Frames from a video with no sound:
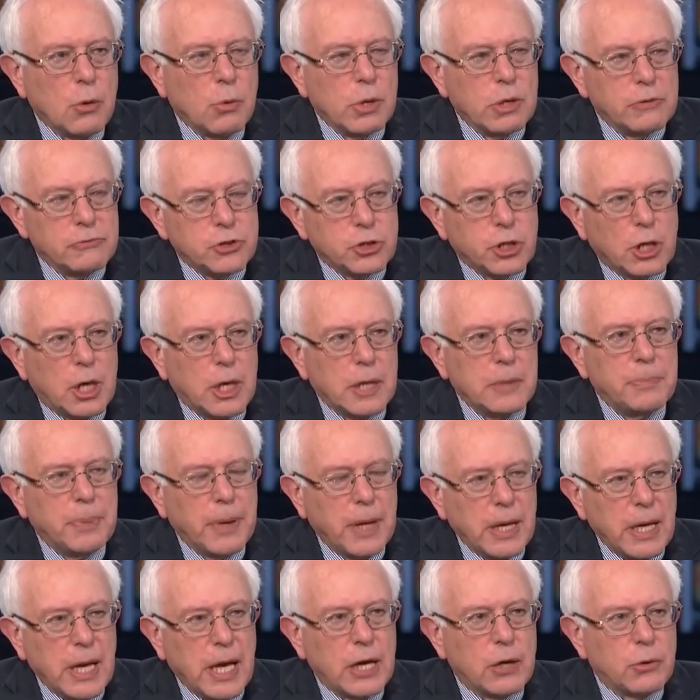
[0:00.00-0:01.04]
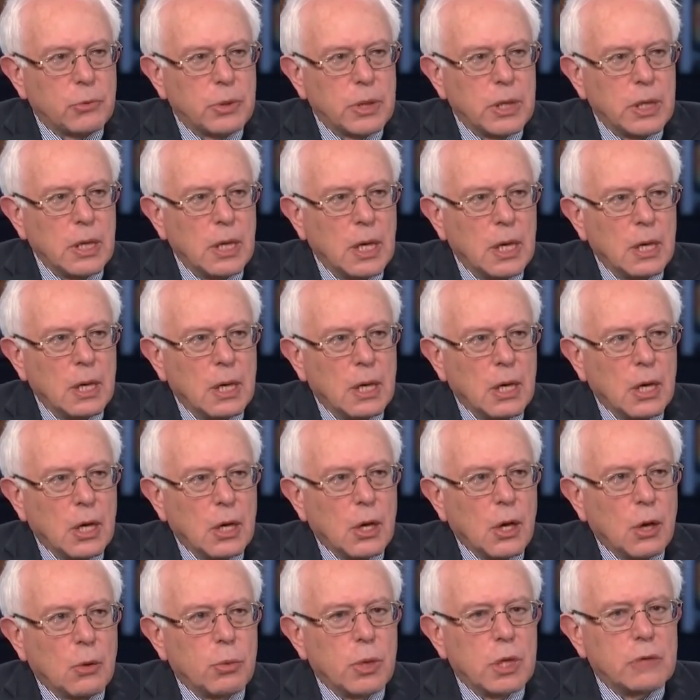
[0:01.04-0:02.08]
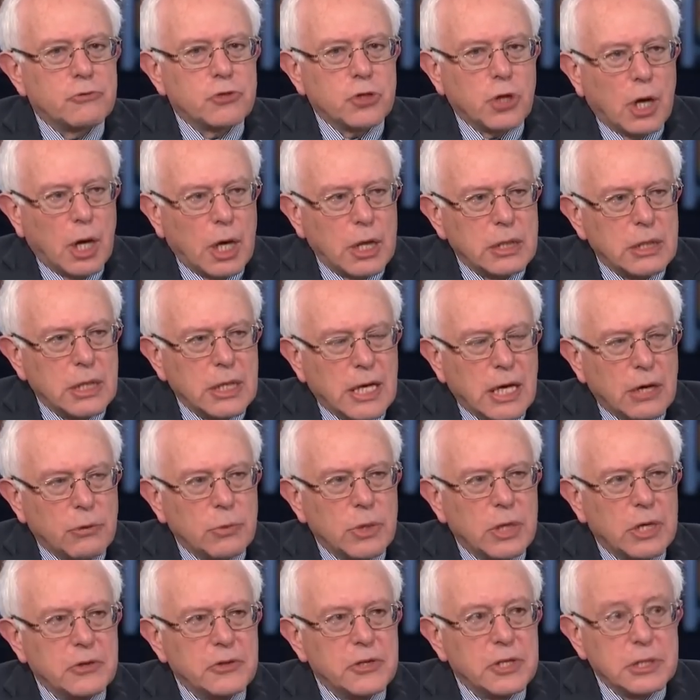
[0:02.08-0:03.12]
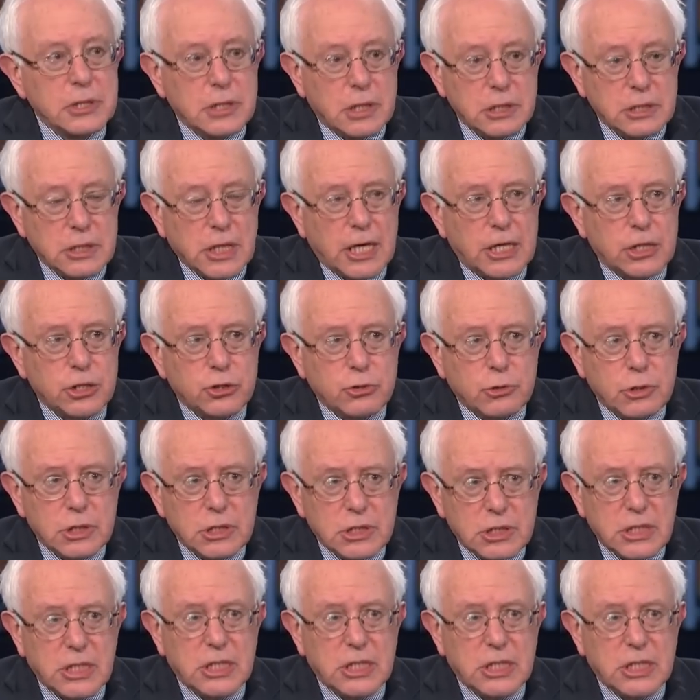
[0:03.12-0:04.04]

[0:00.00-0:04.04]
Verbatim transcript: We've tried pay equity. Yeah. We've tried to get rid of this disastrous